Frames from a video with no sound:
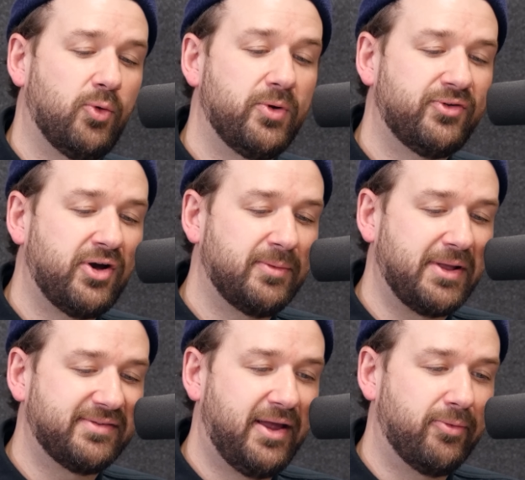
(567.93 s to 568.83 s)
we were talking
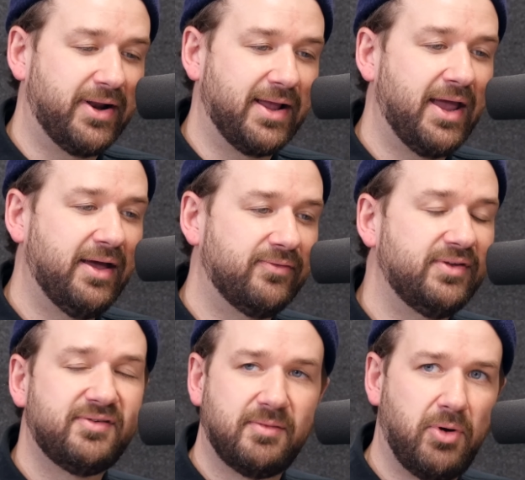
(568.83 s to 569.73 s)
about scale running.
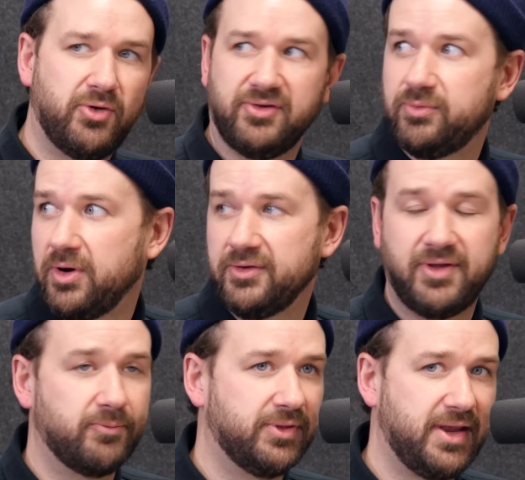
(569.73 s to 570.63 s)
This is a bonus. We're all
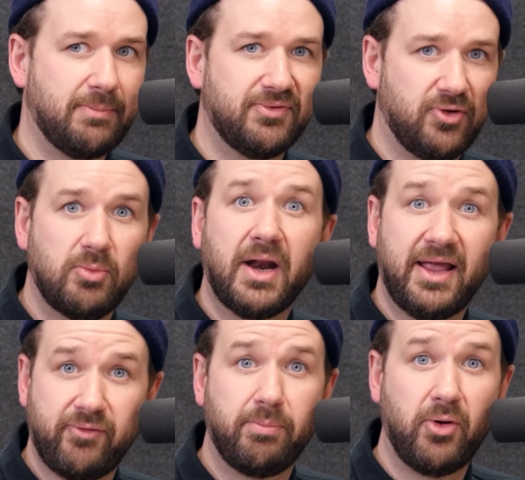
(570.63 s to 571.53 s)
done with the episode, but I
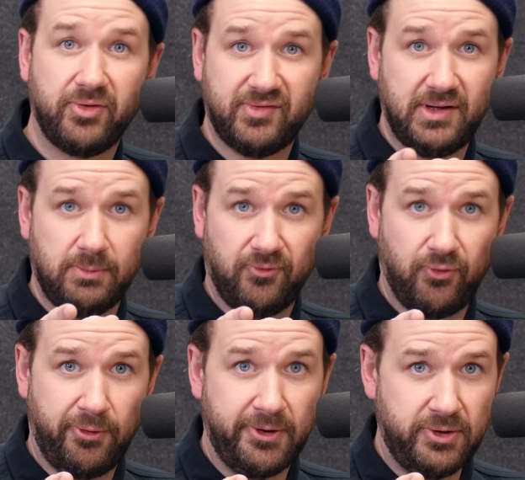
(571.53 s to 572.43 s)
have a bonus tip
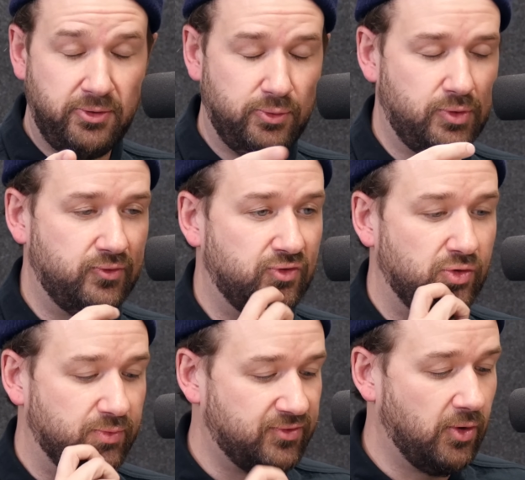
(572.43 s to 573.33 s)
for you,
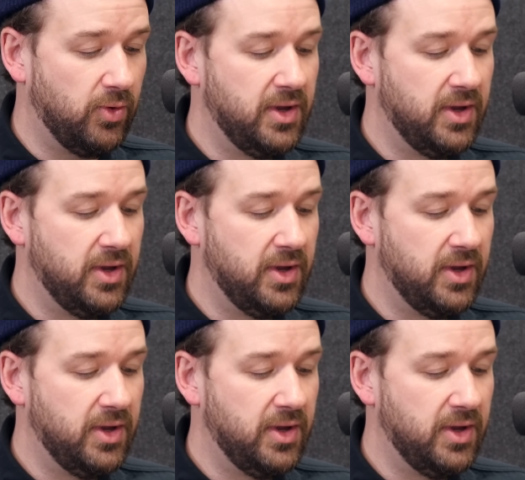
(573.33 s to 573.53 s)
YouTube. So